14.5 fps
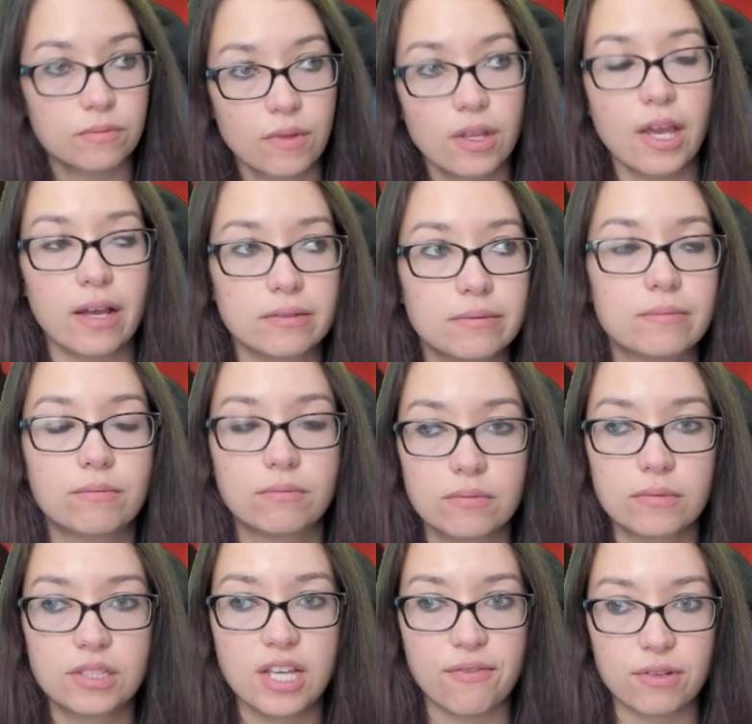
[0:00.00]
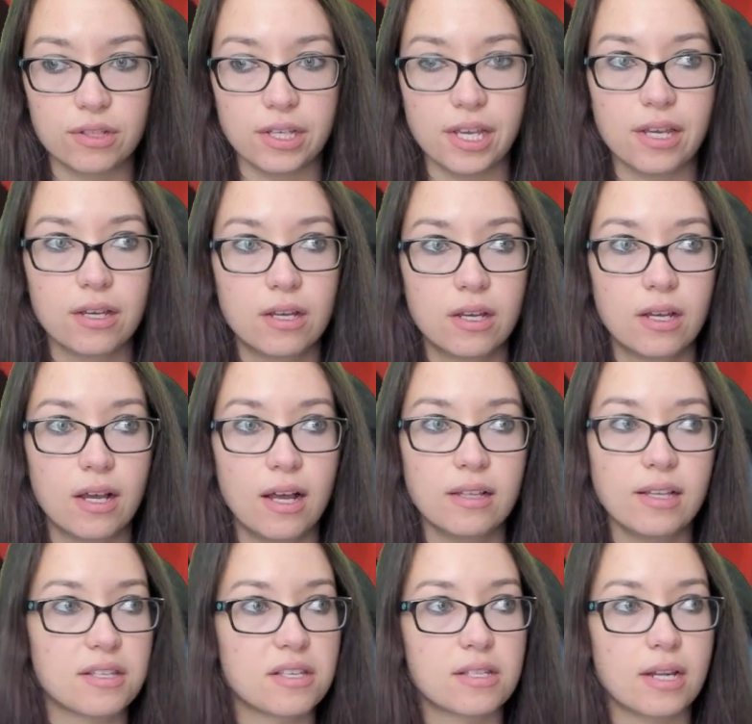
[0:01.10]
Yeah, definitely.
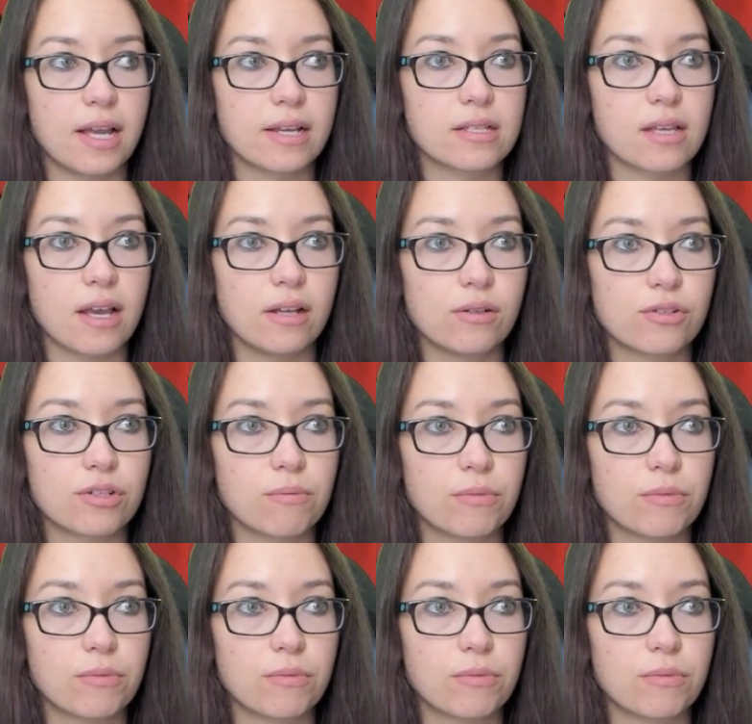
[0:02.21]
Unless it's an exile or something.